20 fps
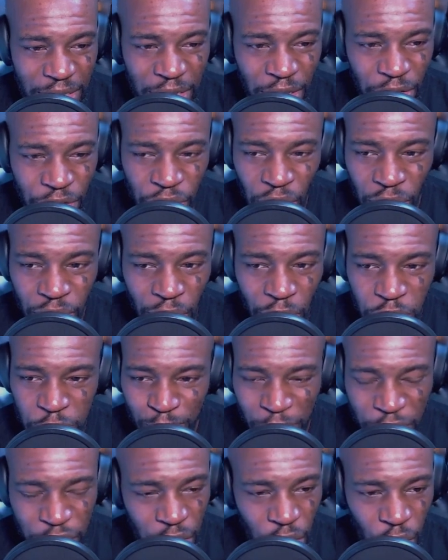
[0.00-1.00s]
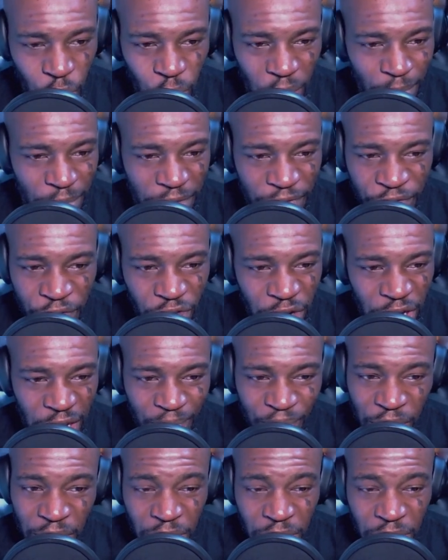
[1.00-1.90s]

You don't need no special equipment for it.